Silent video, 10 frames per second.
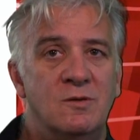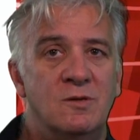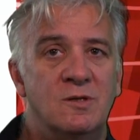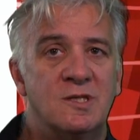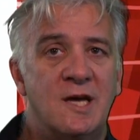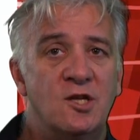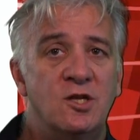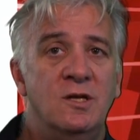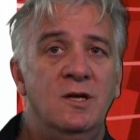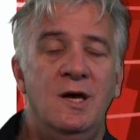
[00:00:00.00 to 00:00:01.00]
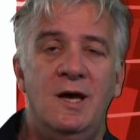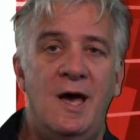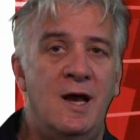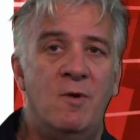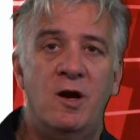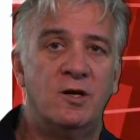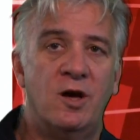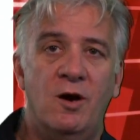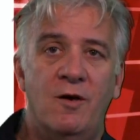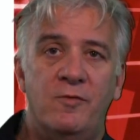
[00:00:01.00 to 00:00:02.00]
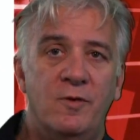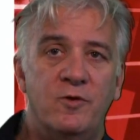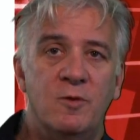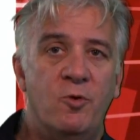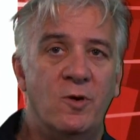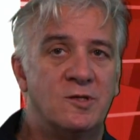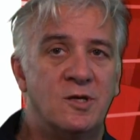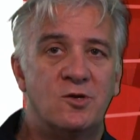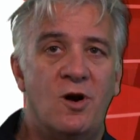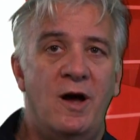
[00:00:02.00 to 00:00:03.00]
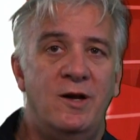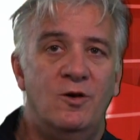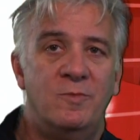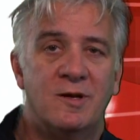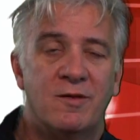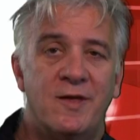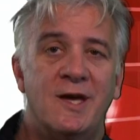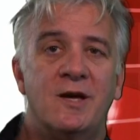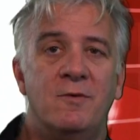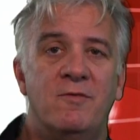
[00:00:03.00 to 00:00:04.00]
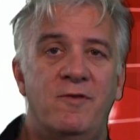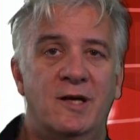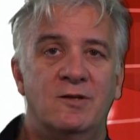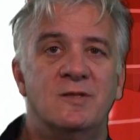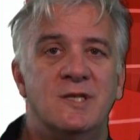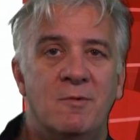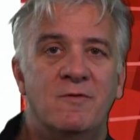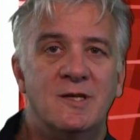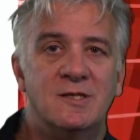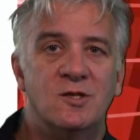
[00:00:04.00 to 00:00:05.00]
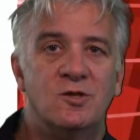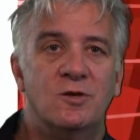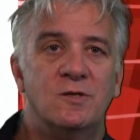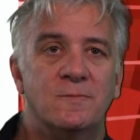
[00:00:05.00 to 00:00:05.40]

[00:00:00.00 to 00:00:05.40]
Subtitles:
discussion, and I'm only going to offer a few points to try and help you to think and reflect on some of these issues.